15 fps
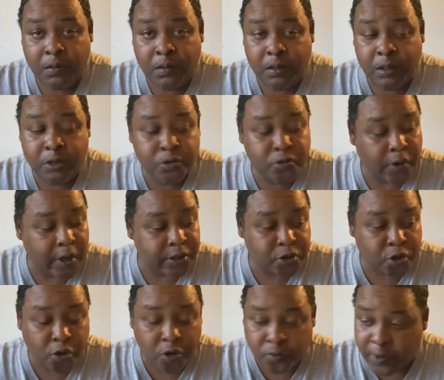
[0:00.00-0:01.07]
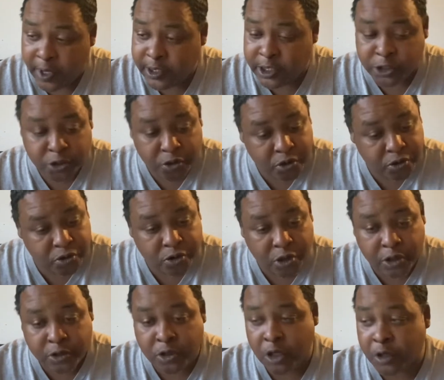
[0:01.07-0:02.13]
And you like going right as soon as you
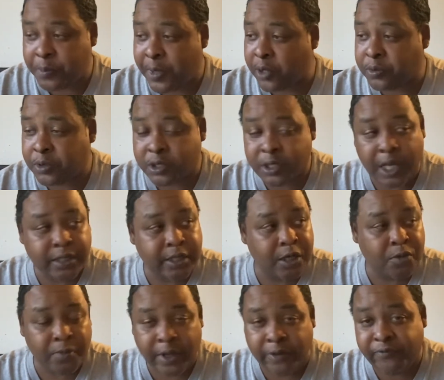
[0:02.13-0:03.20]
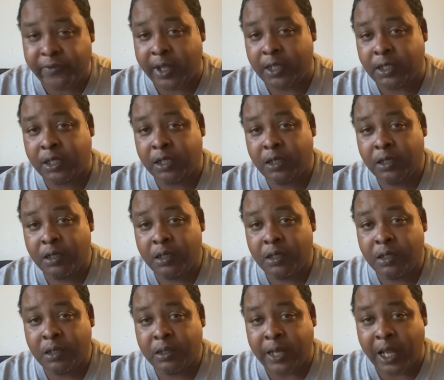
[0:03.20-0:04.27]
started talking back with this goddamn white family.
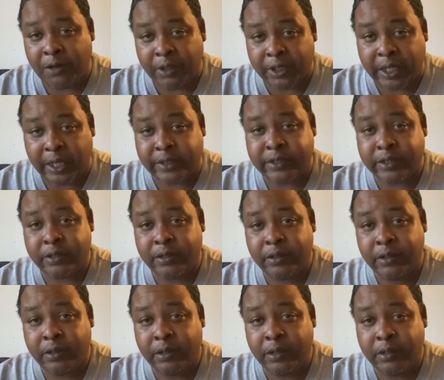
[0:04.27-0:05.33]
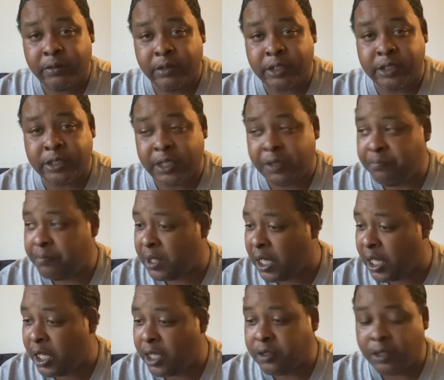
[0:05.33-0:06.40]
Now look at you. This shit
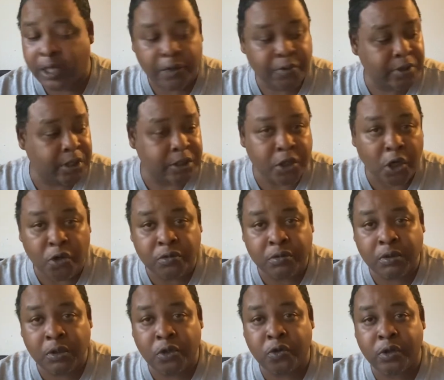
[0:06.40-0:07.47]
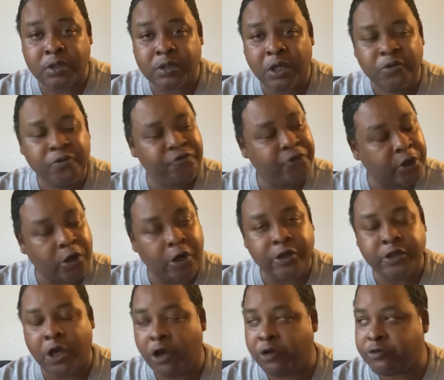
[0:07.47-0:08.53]
blind, you like one of the golden lords. Fuck are y'all